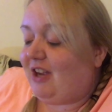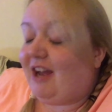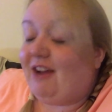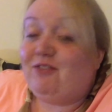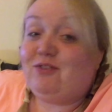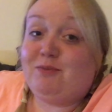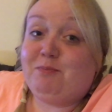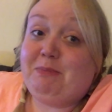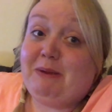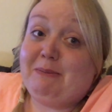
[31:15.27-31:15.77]
I've
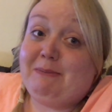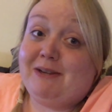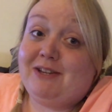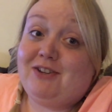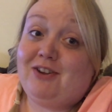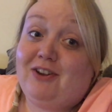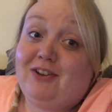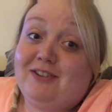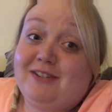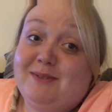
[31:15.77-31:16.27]
just bit my
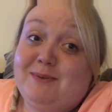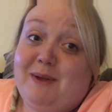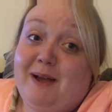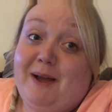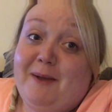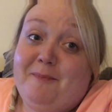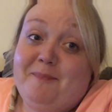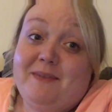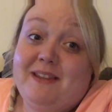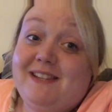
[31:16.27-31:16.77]
tongue as
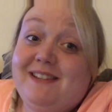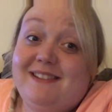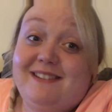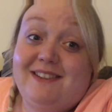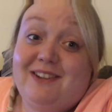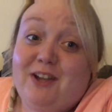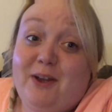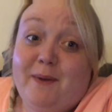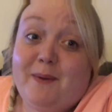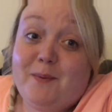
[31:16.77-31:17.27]
well. This
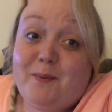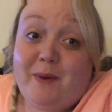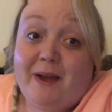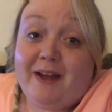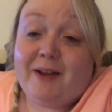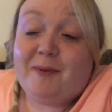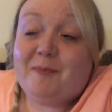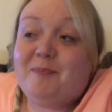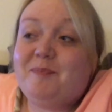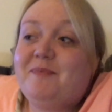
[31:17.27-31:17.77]
isn't going
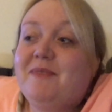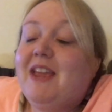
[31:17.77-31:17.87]
well.